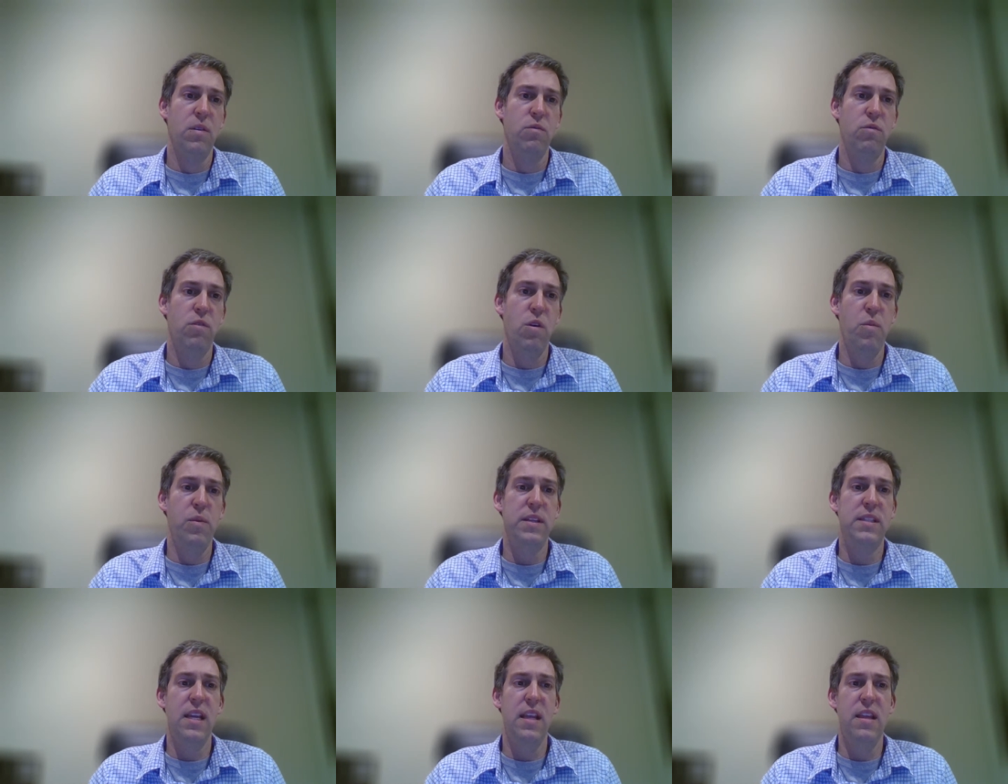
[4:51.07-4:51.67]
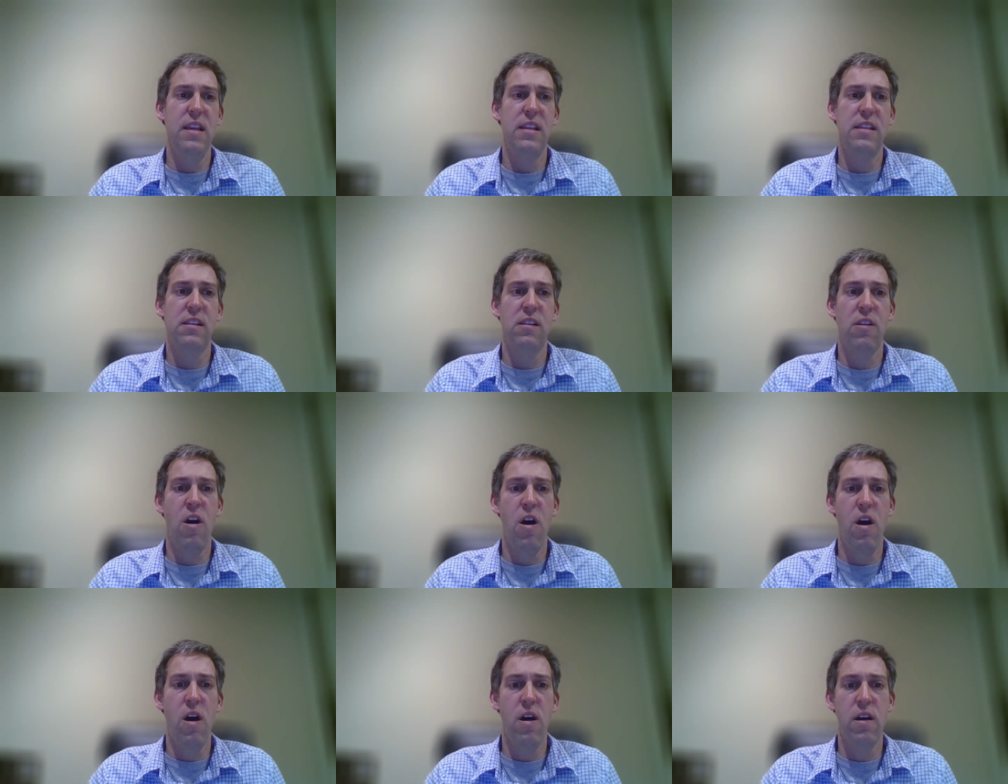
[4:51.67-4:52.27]
when we see these
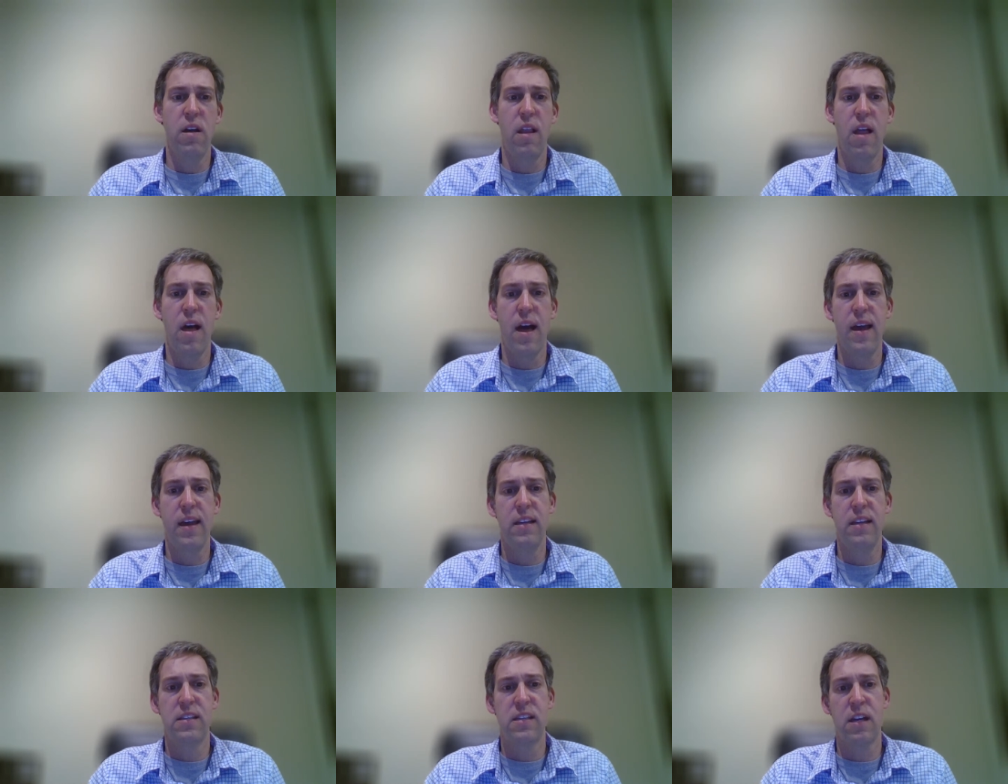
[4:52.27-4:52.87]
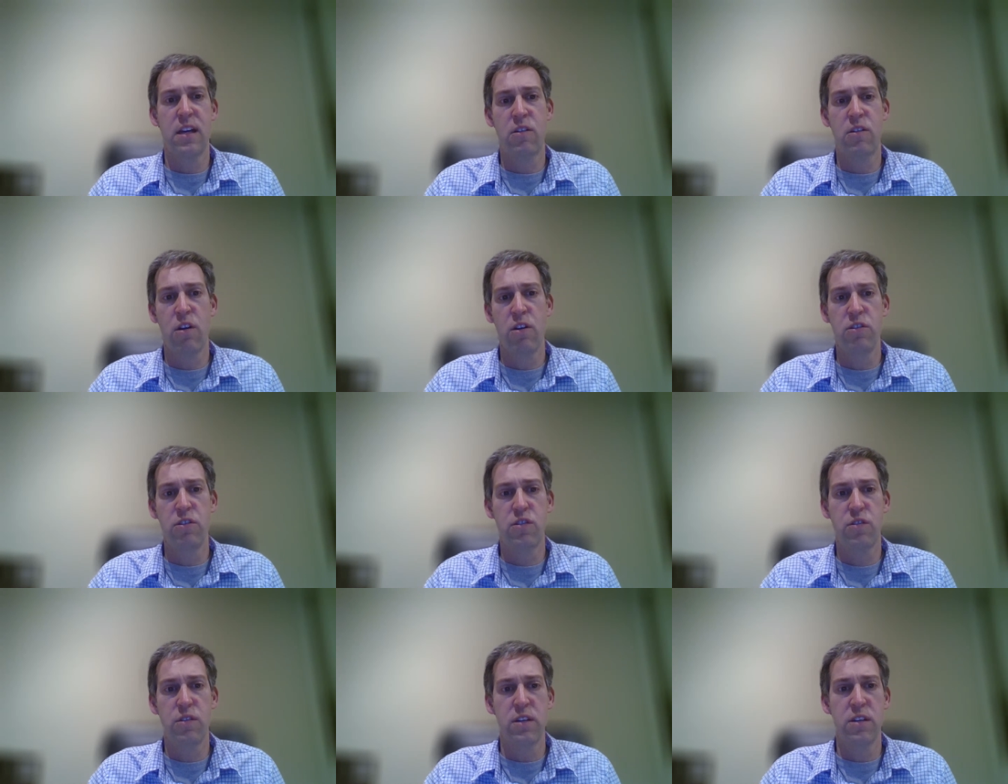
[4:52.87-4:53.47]
long lines at
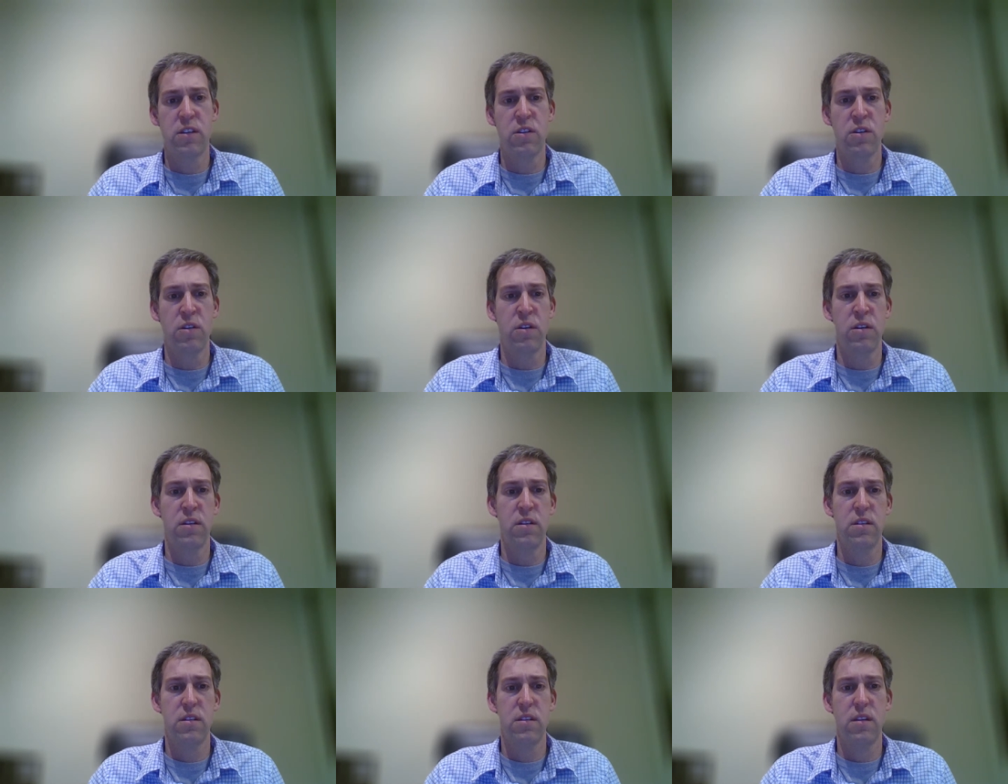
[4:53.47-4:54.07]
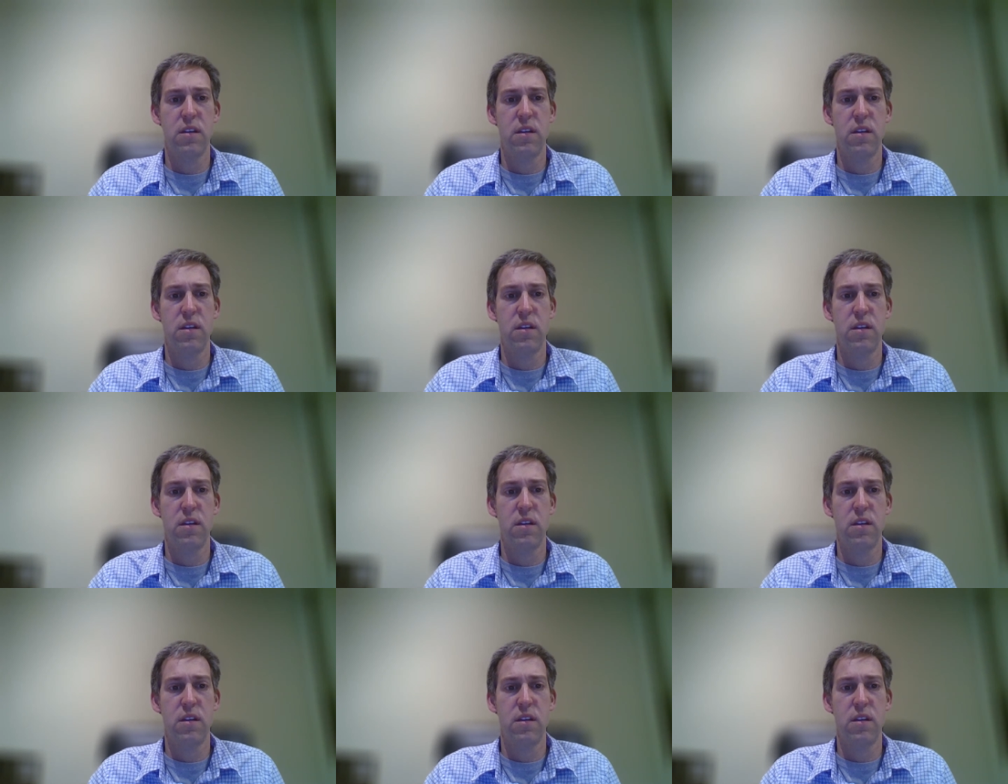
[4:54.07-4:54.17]
grocery stores,